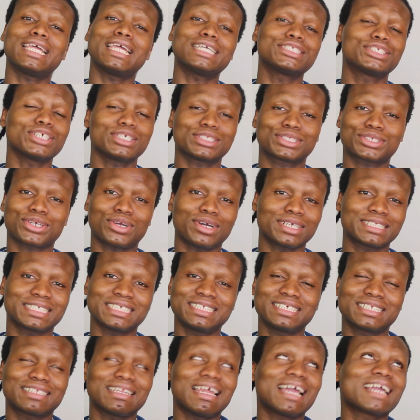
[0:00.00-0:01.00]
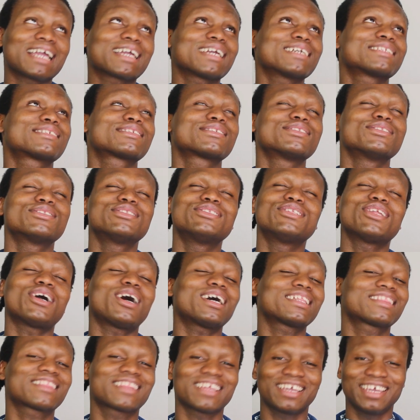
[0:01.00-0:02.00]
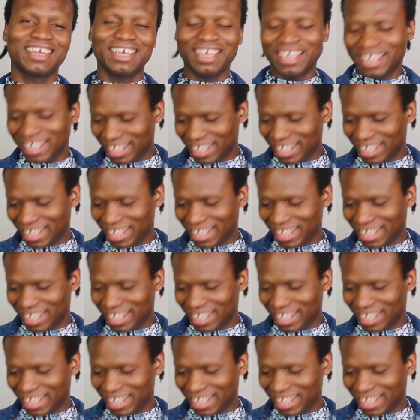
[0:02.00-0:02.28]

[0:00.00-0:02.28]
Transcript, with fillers: they're just cutting it like it's nothing.